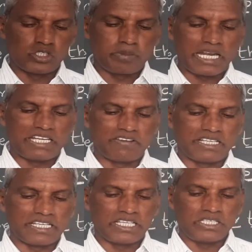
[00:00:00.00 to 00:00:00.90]
superlative
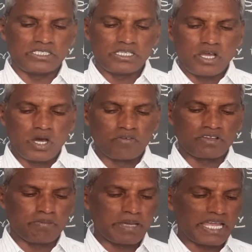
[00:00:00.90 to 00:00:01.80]
degree of
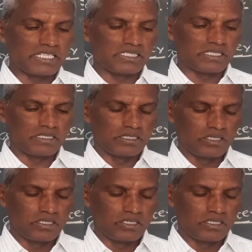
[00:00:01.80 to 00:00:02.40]
comparison.